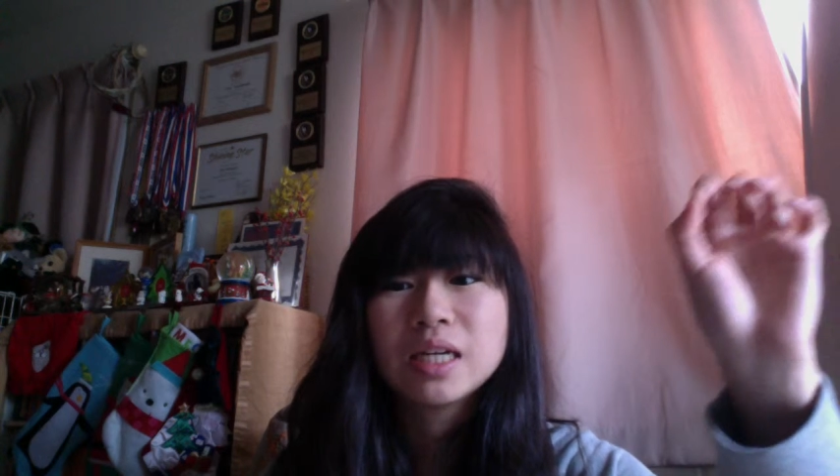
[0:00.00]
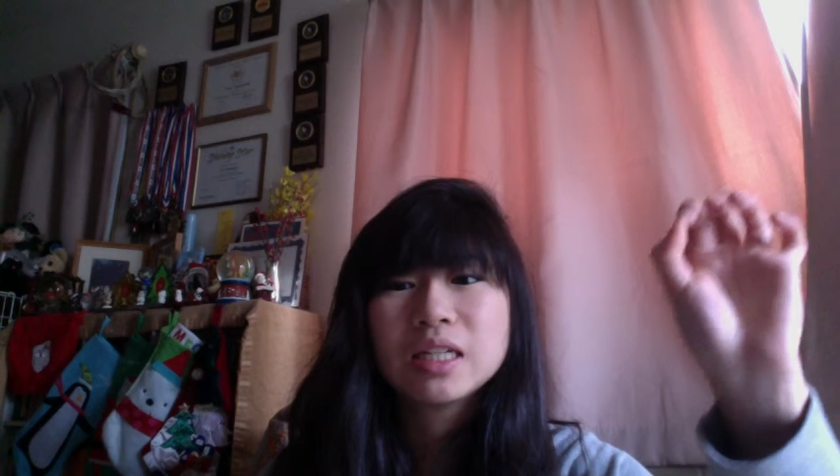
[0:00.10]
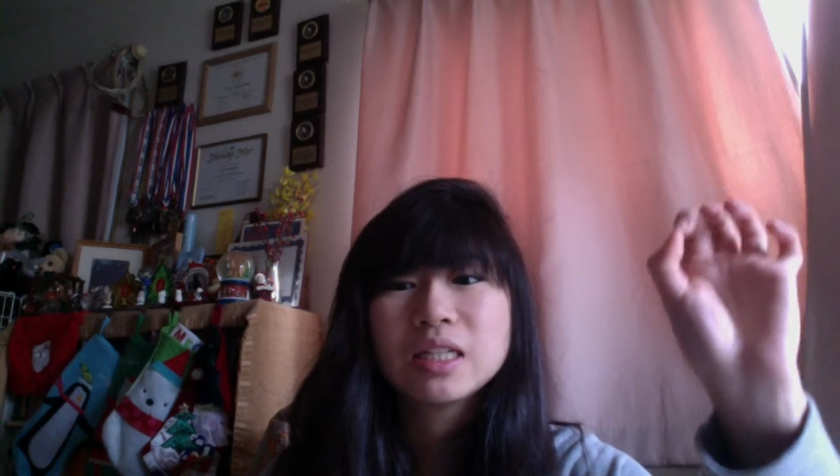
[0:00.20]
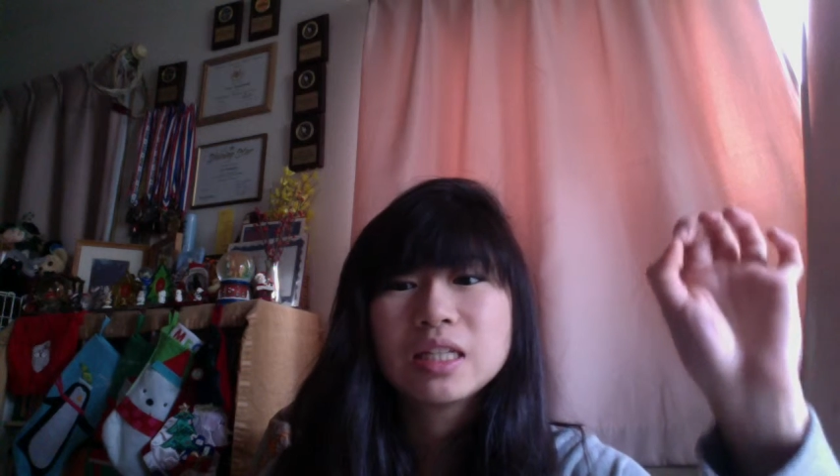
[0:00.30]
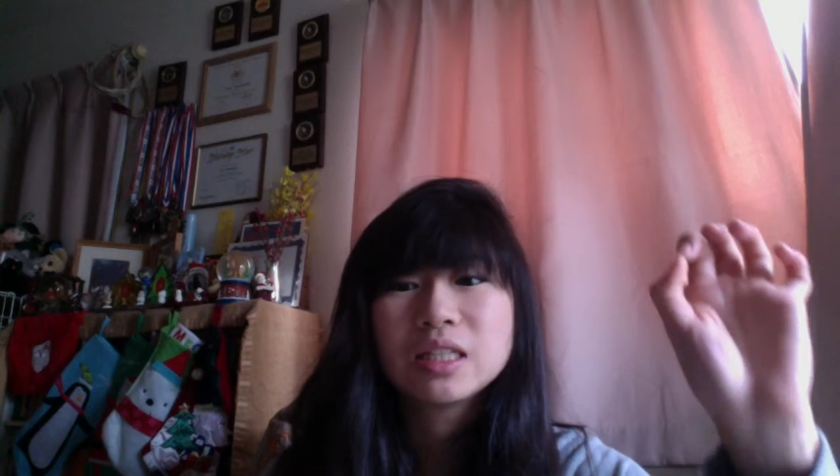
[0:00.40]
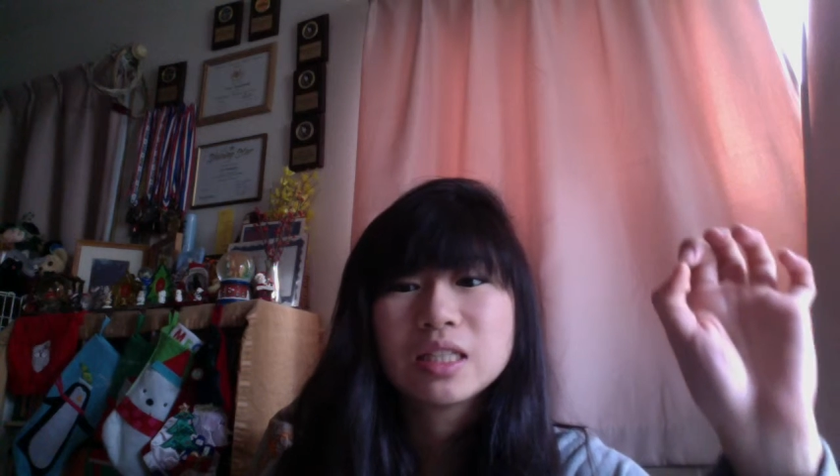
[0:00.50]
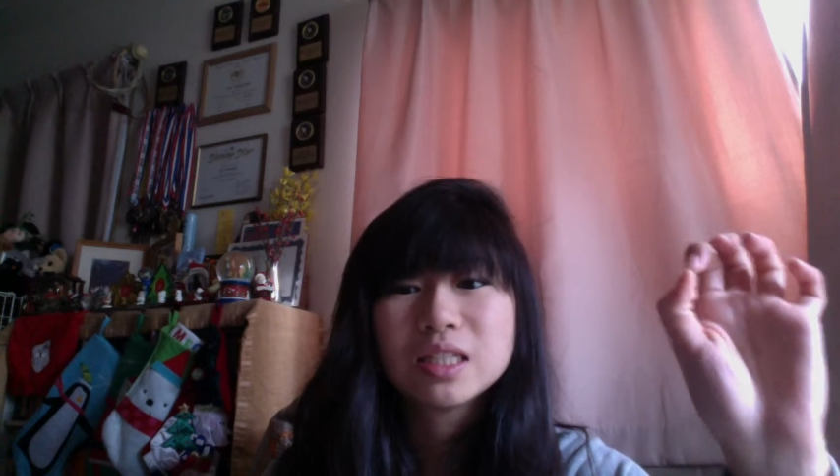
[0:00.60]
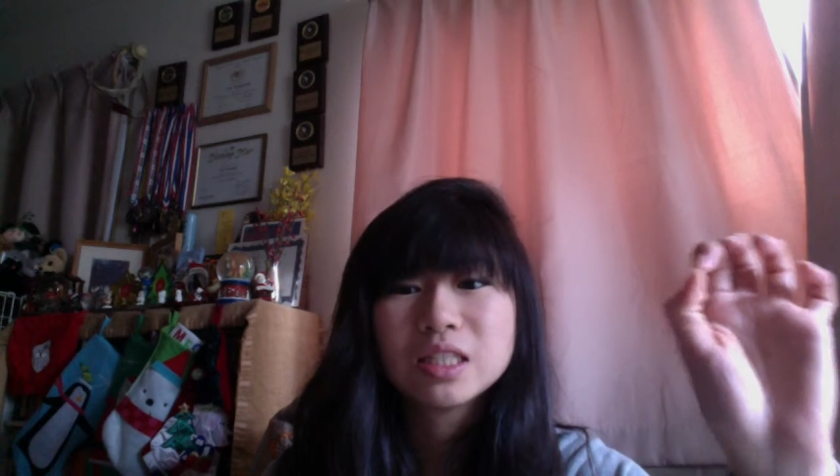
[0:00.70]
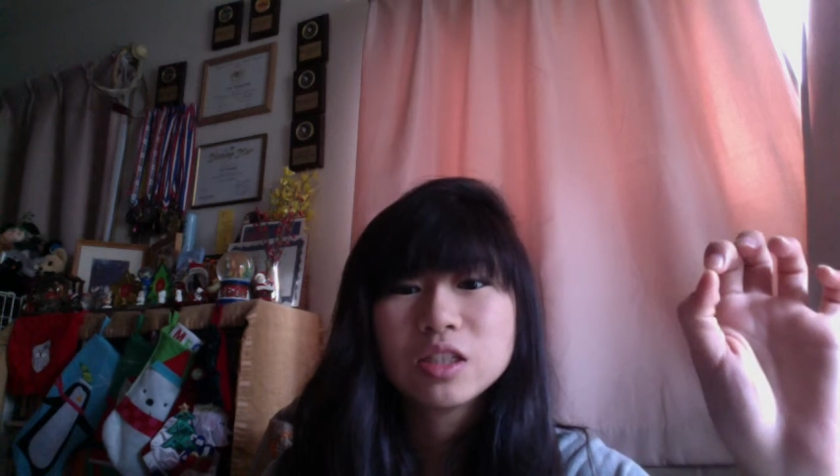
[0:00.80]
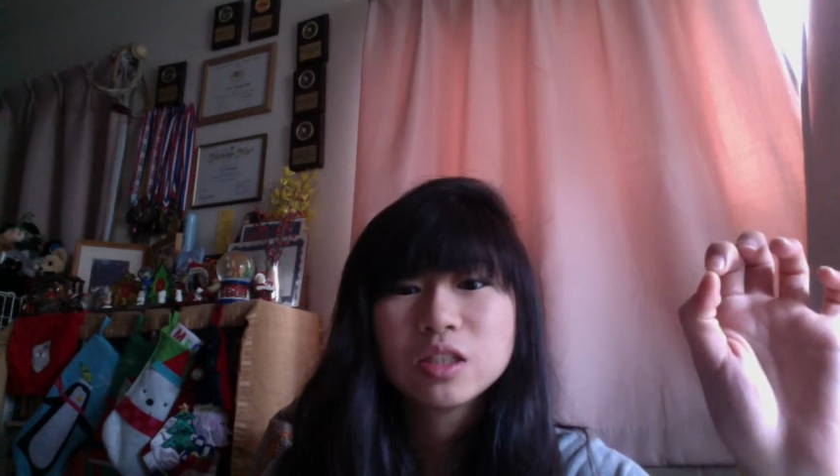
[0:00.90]
he
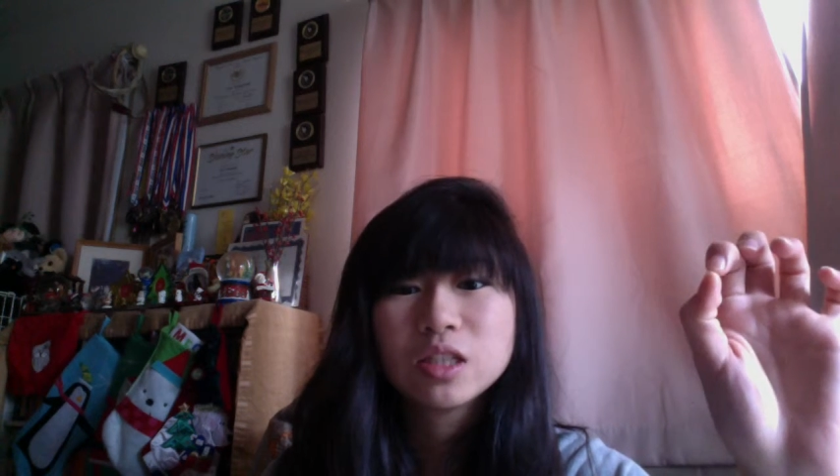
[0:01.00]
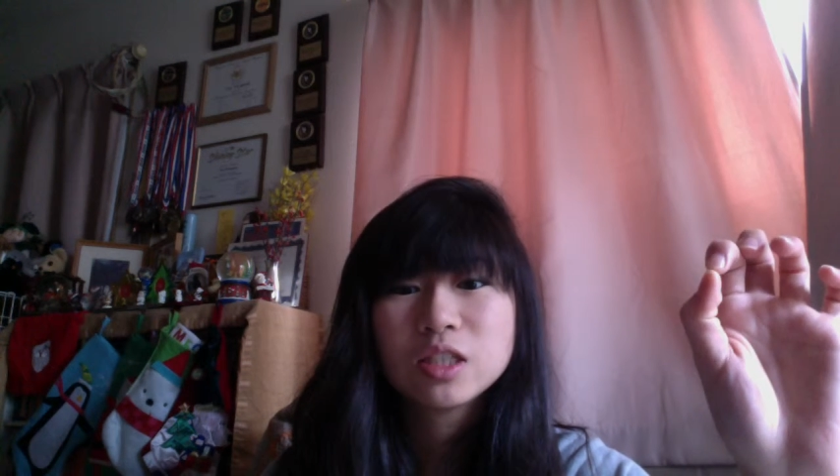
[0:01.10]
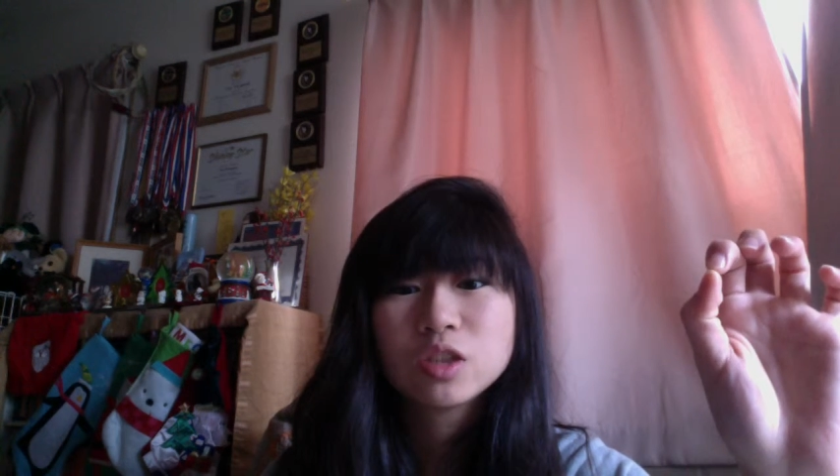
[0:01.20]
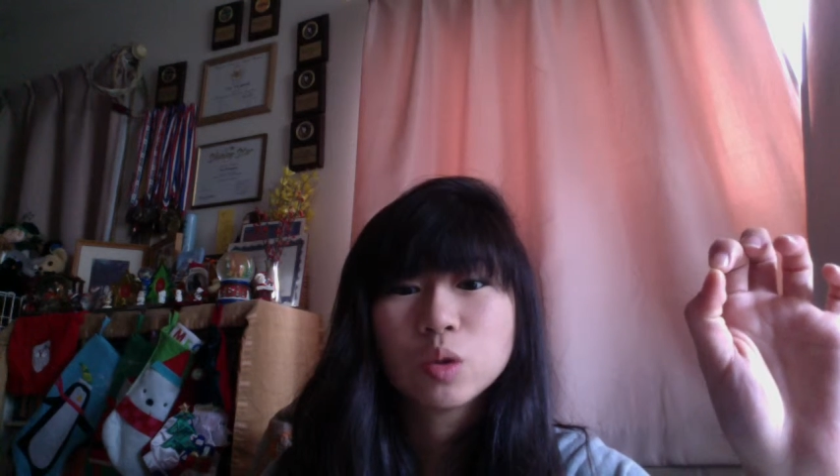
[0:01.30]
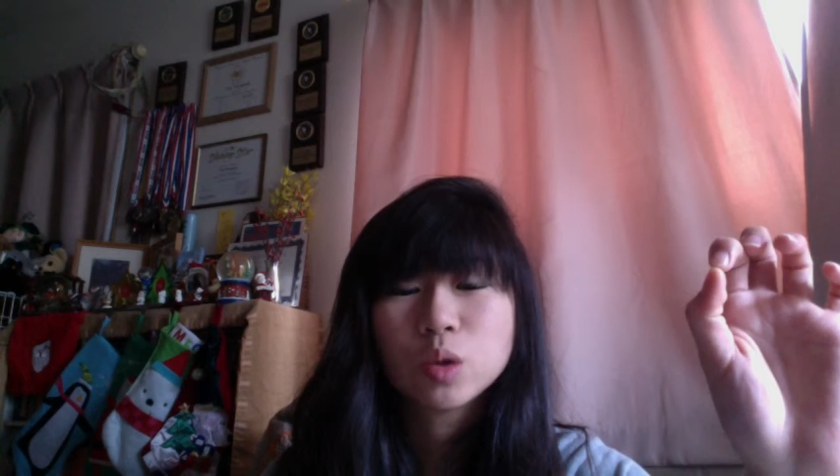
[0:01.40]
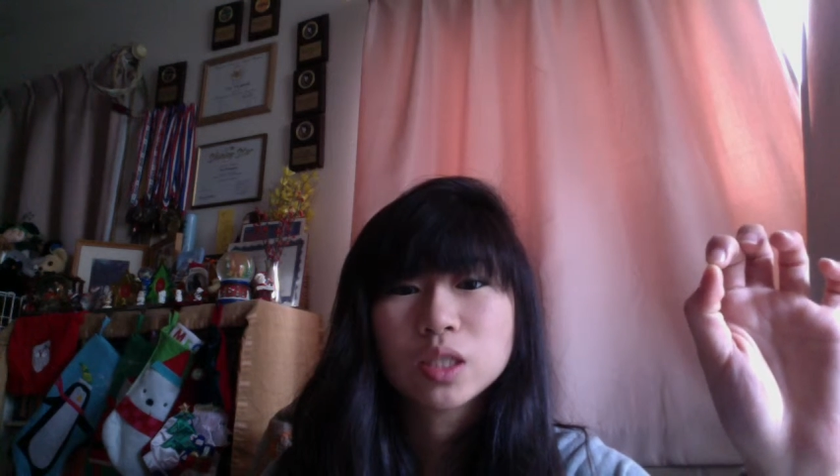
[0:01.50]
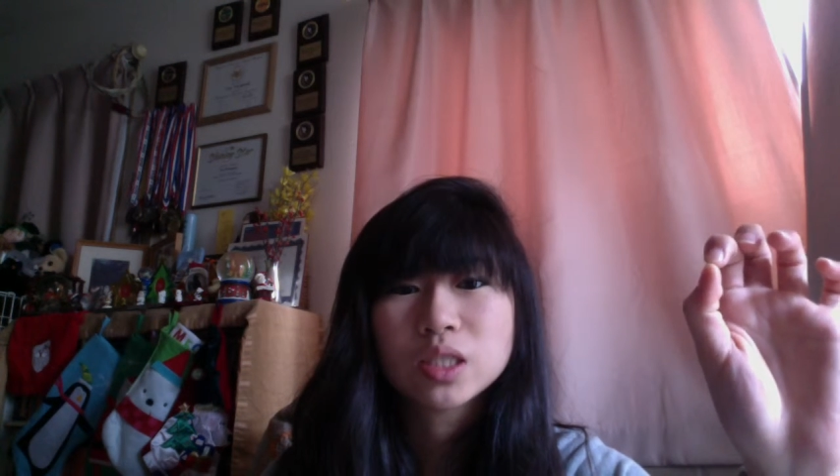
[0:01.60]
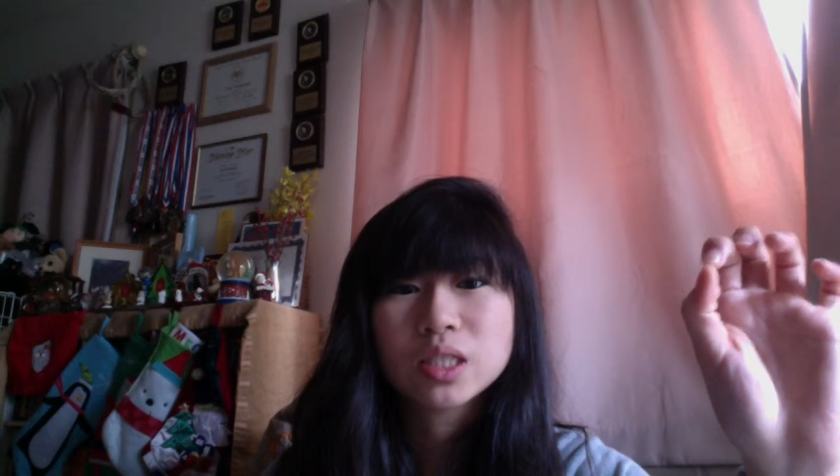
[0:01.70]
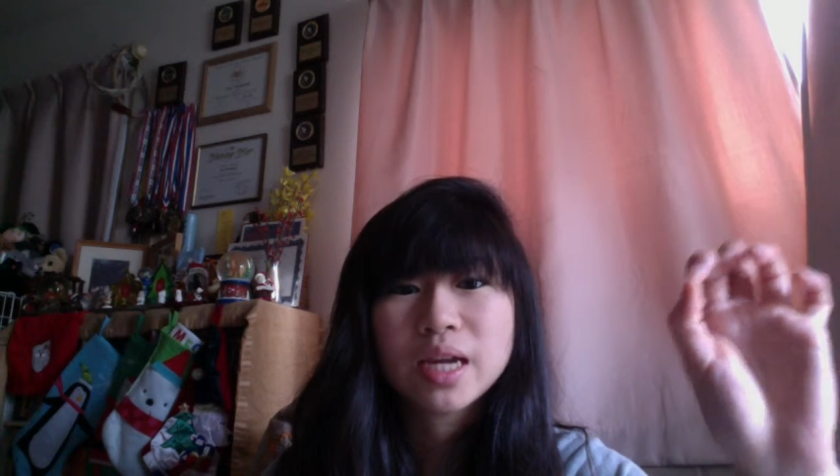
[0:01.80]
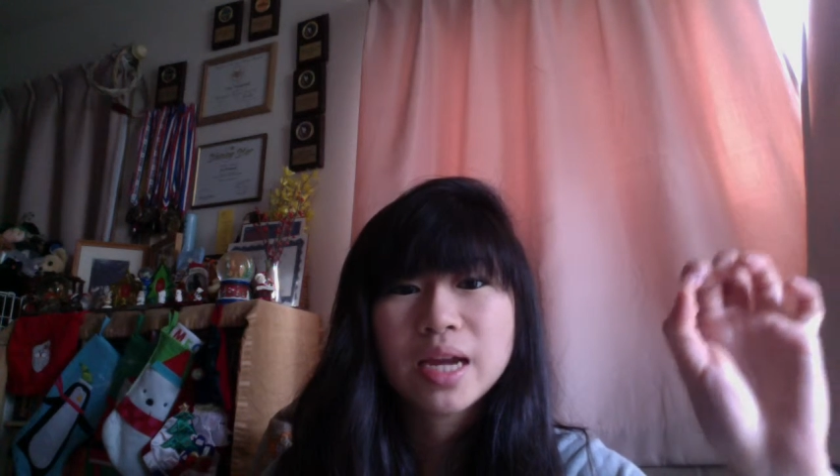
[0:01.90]
does his
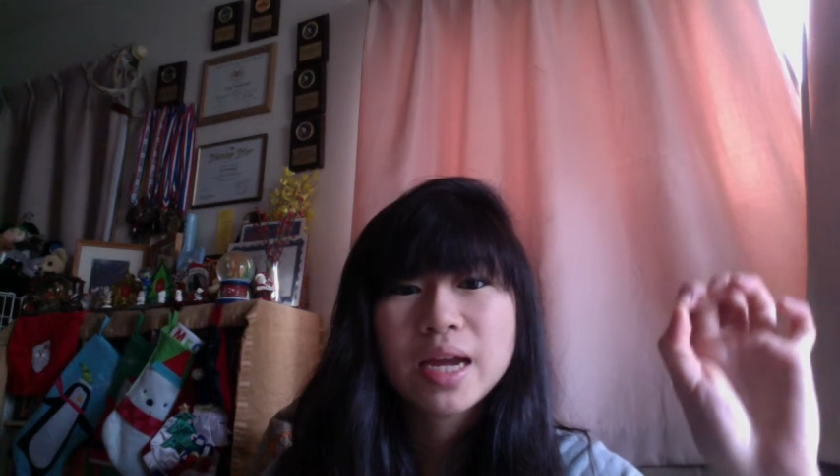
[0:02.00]
chores,